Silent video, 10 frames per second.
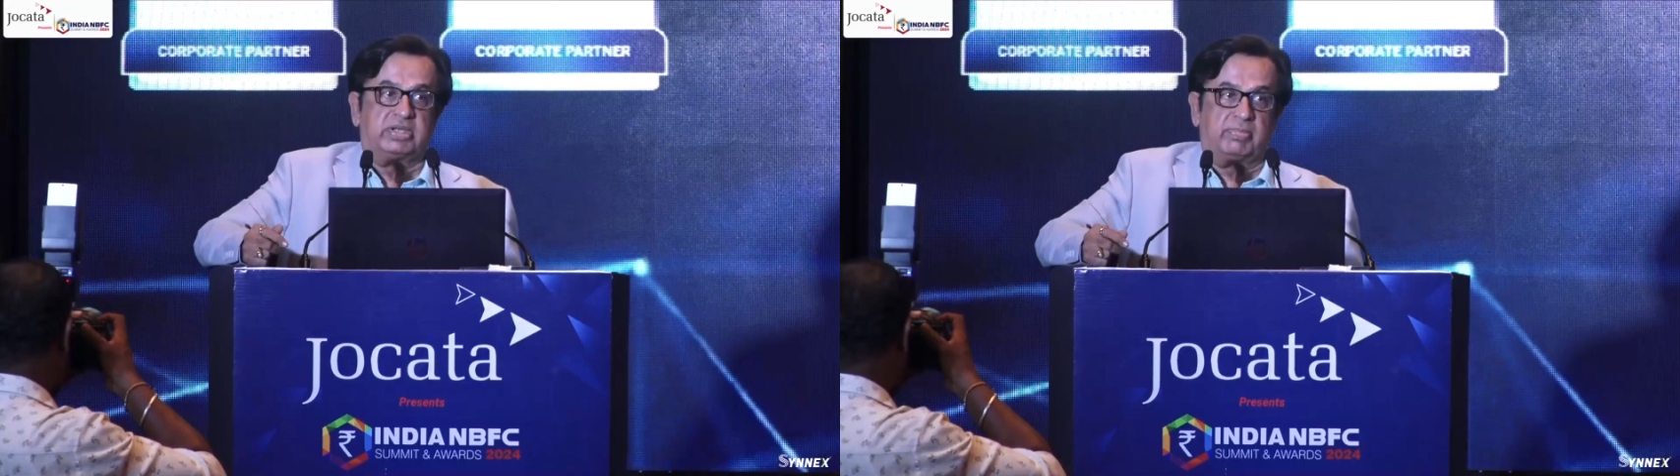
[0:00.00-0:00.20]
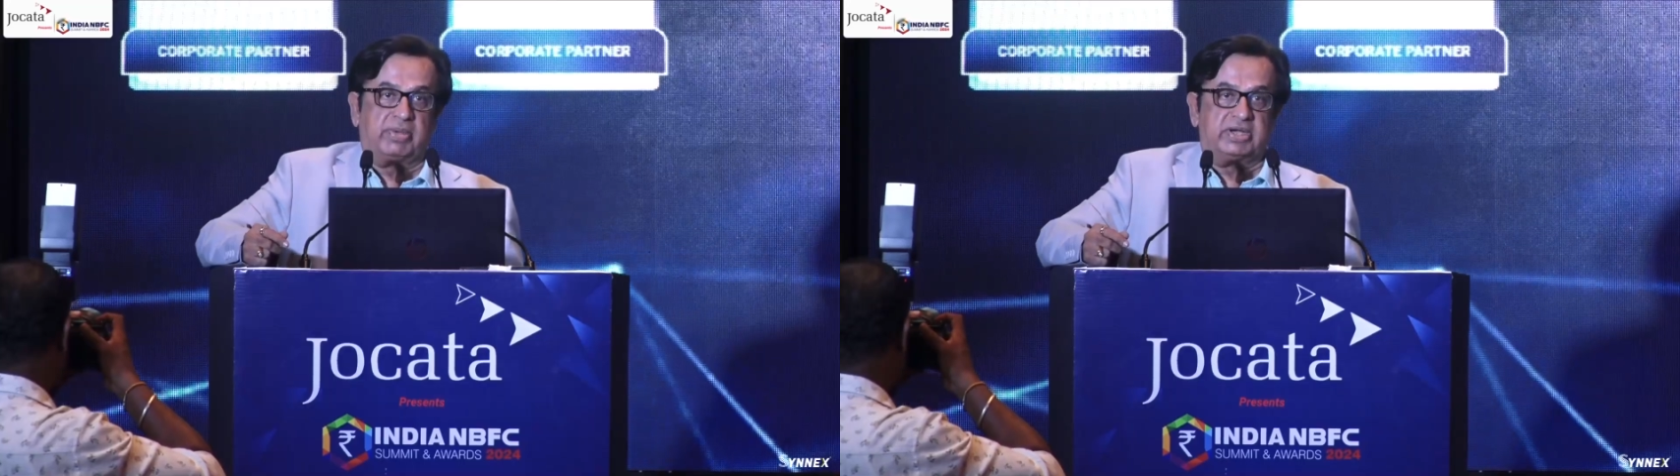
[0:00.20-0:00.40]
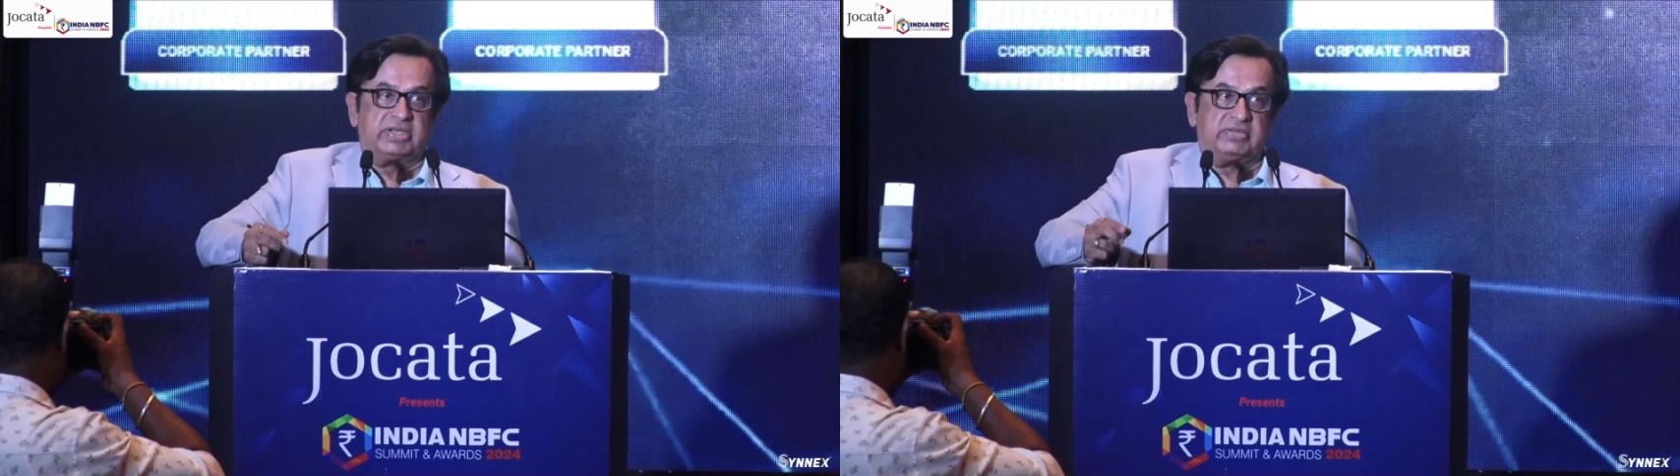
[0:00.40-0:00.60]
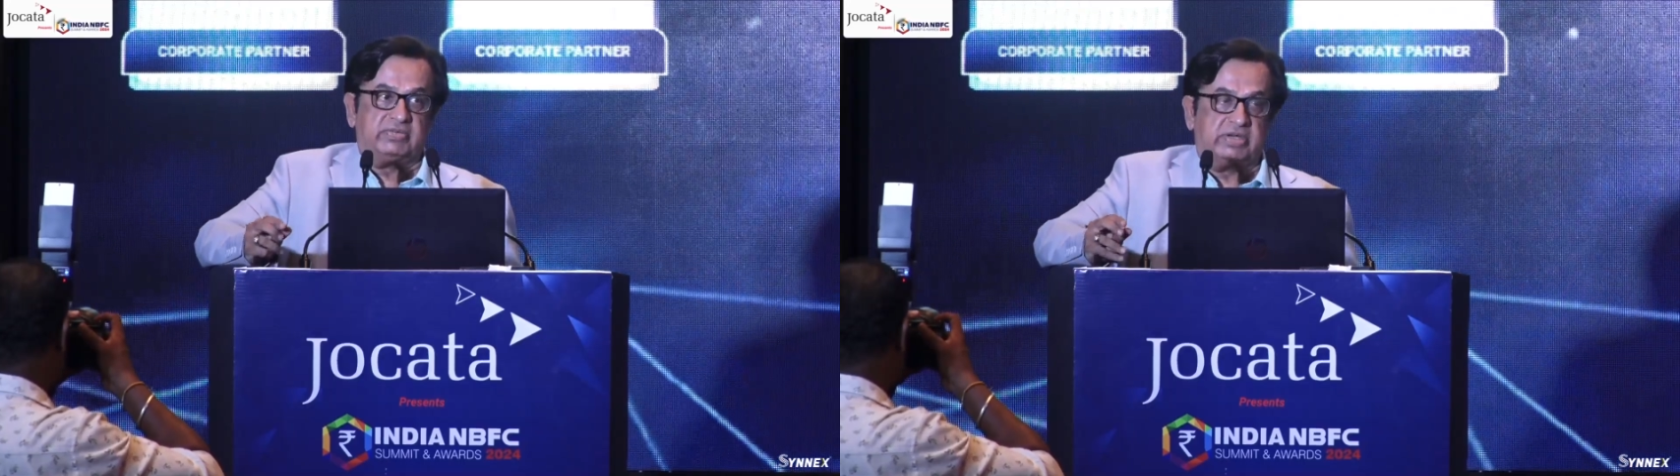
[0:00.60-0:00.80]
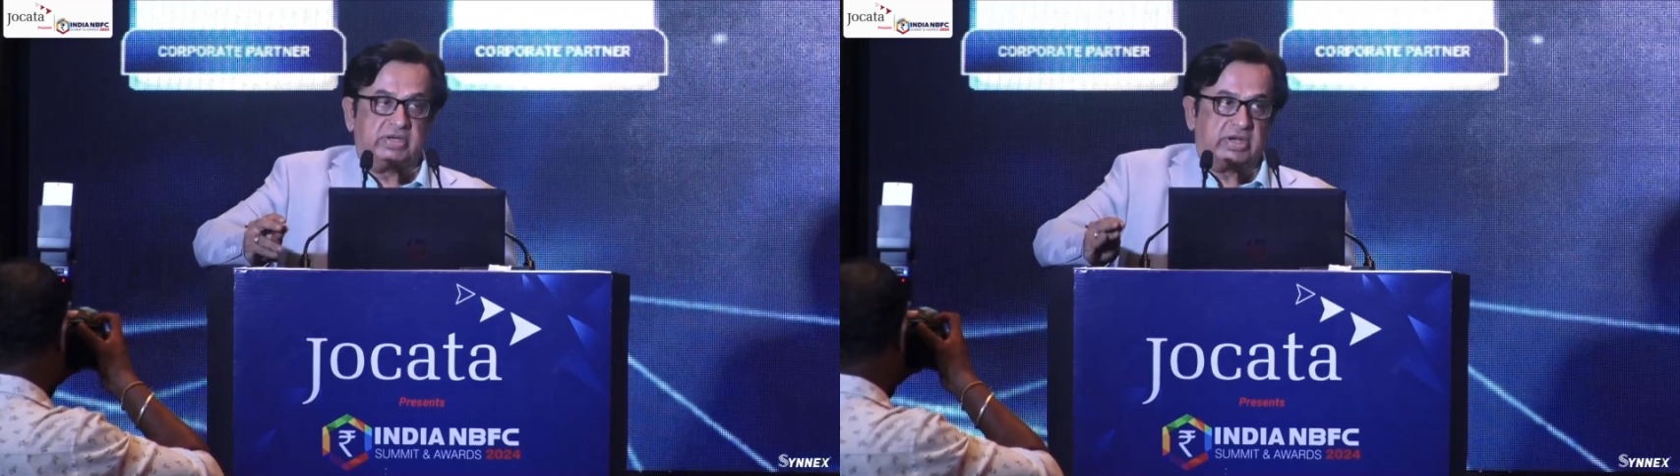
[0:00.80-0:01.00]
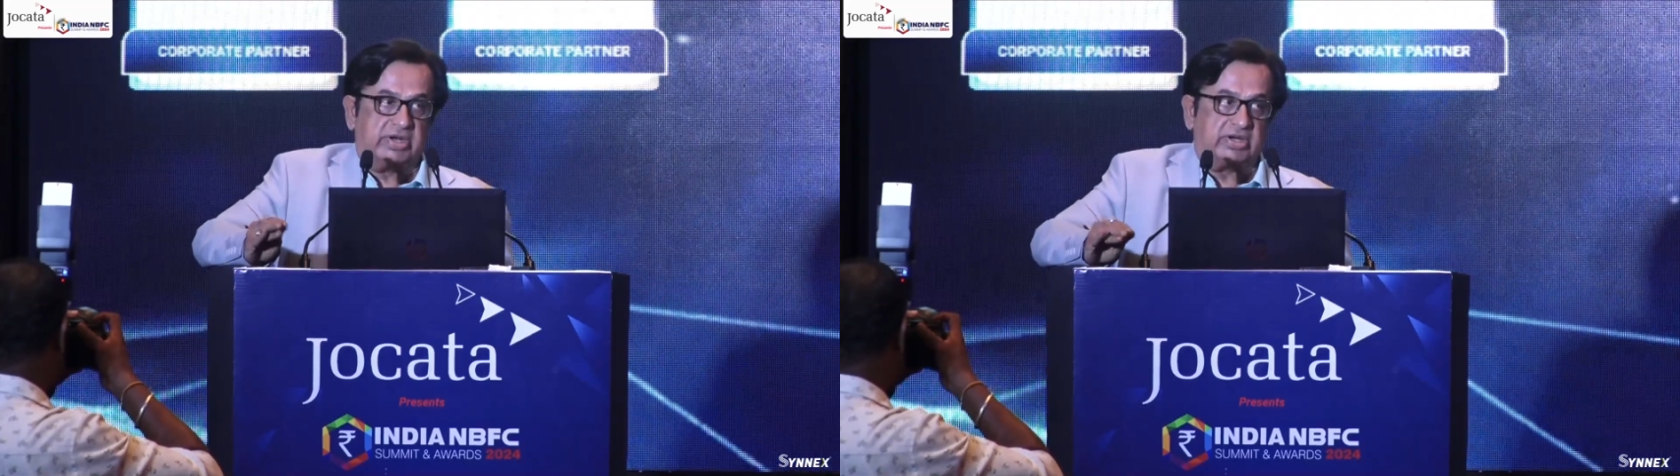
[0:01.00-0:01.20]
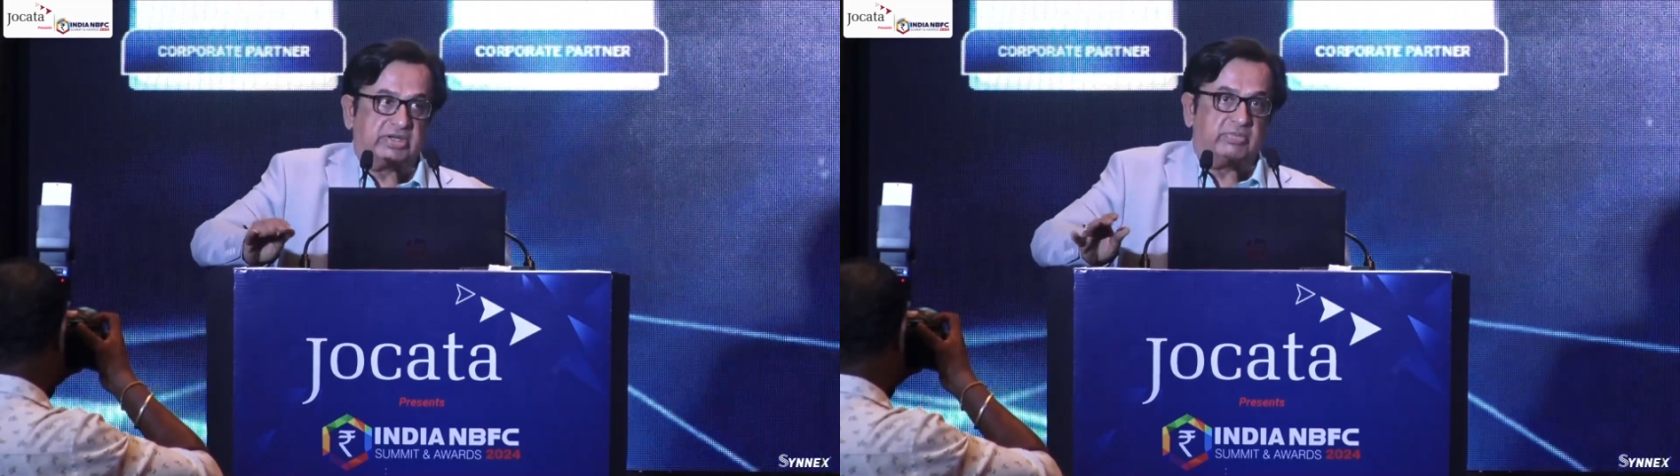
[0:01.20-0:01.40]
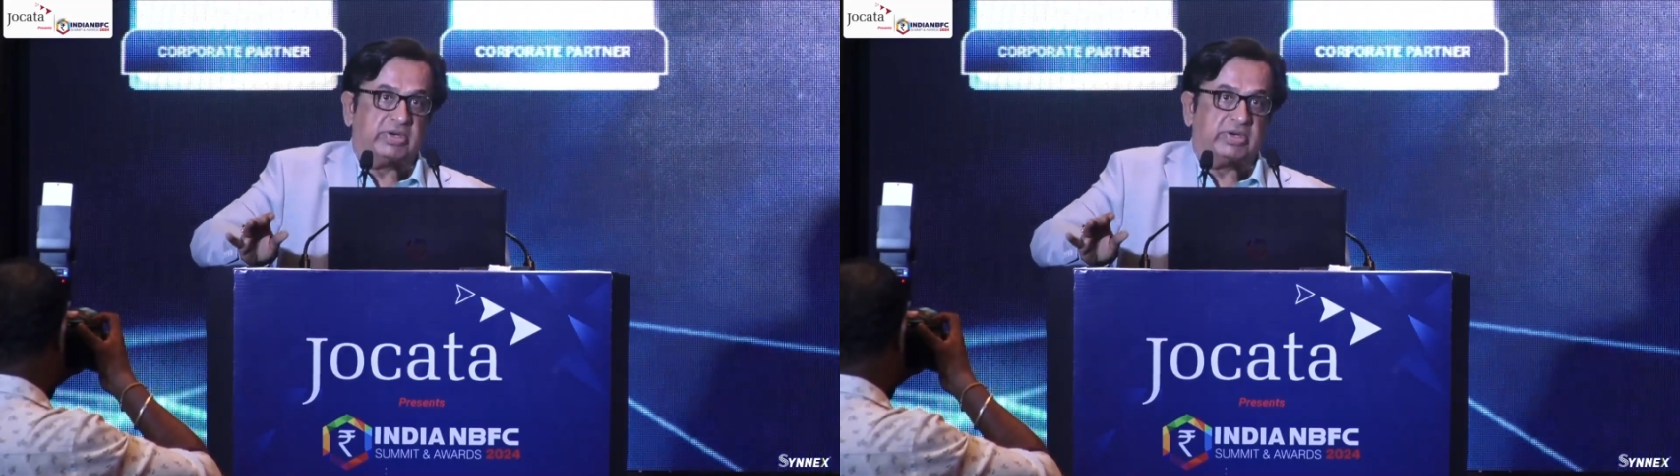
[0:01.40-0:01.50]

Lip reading: Tripathi conducted